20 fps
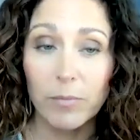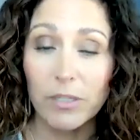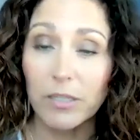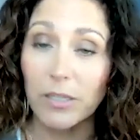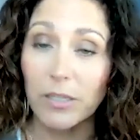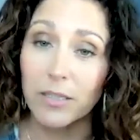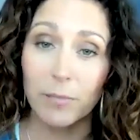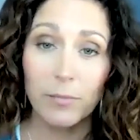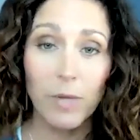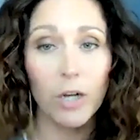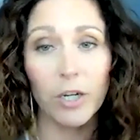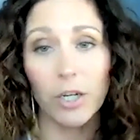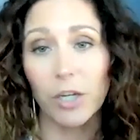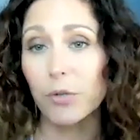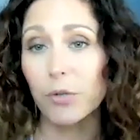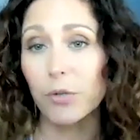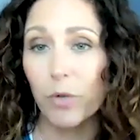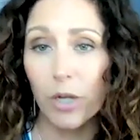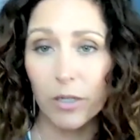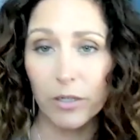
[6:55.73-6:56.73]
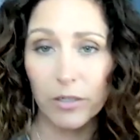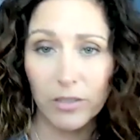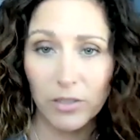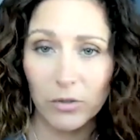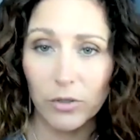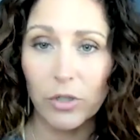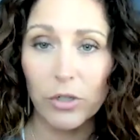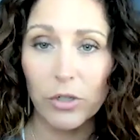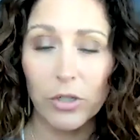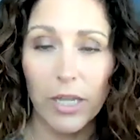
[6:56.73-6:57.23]
because I'm not going to run
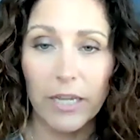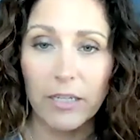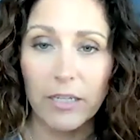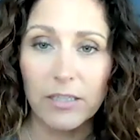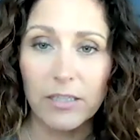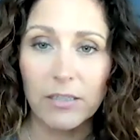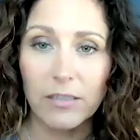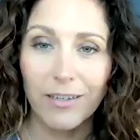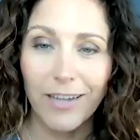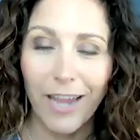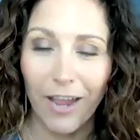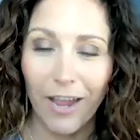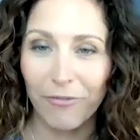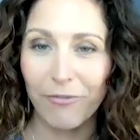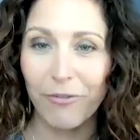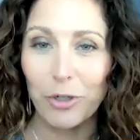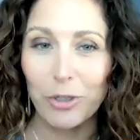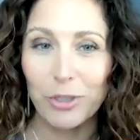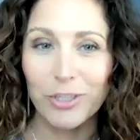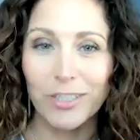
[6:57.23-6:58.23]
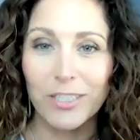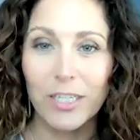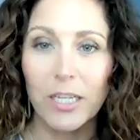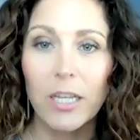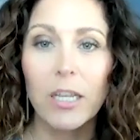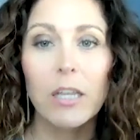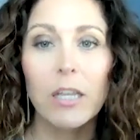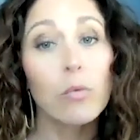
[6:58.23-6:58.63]
to lookalikes at first.